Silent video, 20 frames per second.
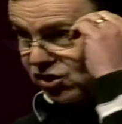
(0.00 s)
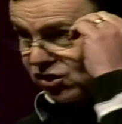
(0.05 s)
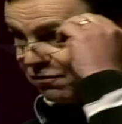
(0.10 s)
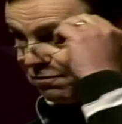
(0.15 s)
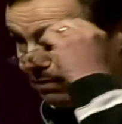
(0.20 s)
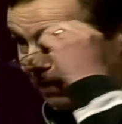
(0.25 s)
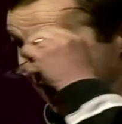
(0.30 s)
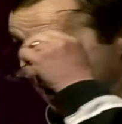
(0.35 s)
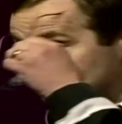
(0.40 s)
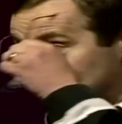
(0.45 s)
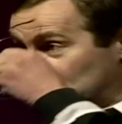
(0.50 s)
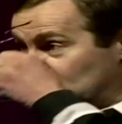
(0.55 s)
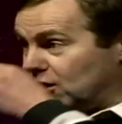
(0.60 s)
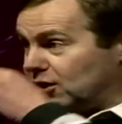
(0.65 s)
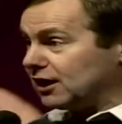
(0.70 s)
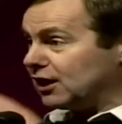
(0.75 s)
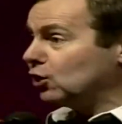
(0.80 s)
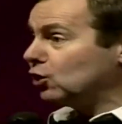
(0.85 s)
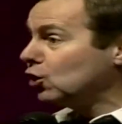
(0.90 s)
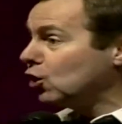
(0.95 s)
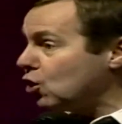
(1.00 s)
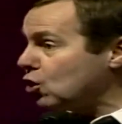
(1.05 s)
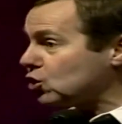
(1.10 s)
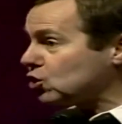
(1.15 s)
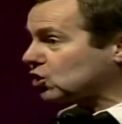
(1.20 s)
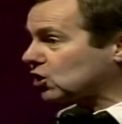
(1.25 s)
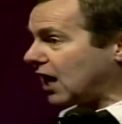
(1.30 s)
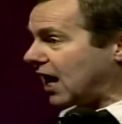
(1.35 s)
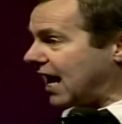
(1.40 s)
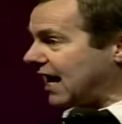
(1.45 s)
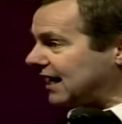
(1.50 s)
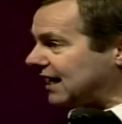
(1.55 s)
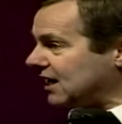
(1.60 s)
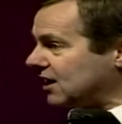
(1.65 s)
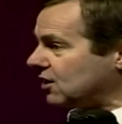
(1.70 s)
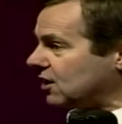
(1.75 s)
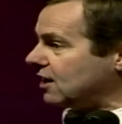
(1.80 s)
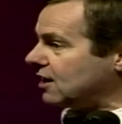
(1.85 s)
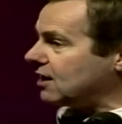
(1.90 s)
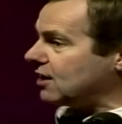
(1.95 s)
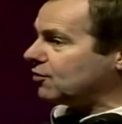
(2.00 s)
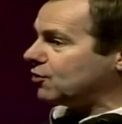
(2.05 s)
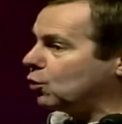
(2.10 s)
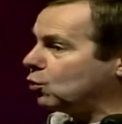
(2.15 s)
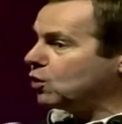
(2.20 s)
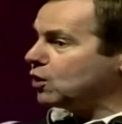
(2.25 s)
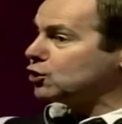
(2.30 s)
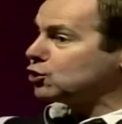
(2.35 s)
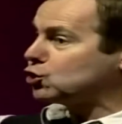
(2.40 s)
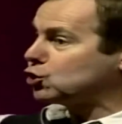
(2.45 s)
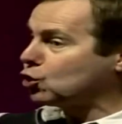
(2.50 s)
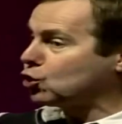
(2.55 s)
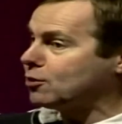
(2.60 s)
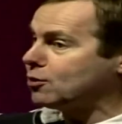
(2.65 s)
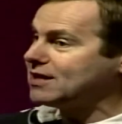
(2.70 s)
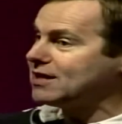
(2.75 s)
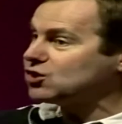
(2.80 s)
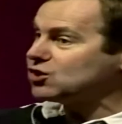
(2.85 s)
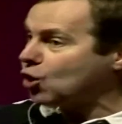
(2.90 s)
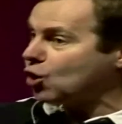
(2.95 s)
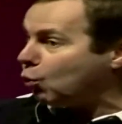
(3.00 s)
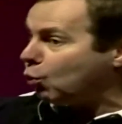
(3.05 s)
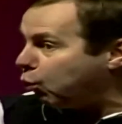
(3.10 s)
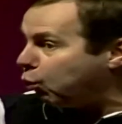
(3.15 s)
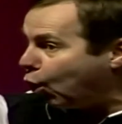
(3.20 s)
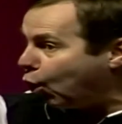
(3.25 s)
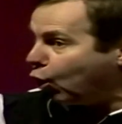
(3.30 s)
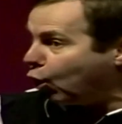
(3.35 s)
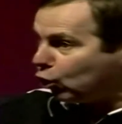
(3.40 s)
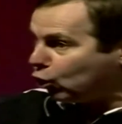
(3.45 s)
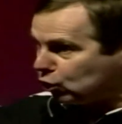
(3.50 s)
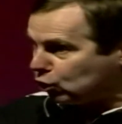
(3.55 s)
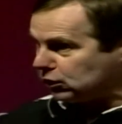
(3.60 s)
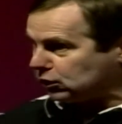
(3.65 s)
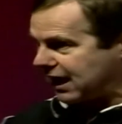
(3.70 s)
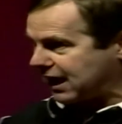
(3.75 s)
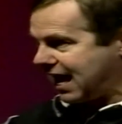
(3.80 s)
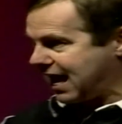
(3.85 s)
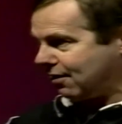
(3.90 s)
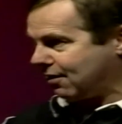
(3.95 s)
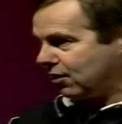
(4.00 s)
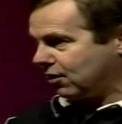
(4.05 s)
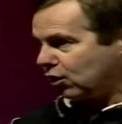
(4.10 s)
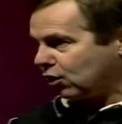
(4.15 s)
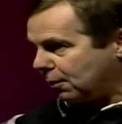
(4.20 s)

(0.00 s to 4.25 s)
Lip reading: of Babylon. It looks like the word Dura means a walled area,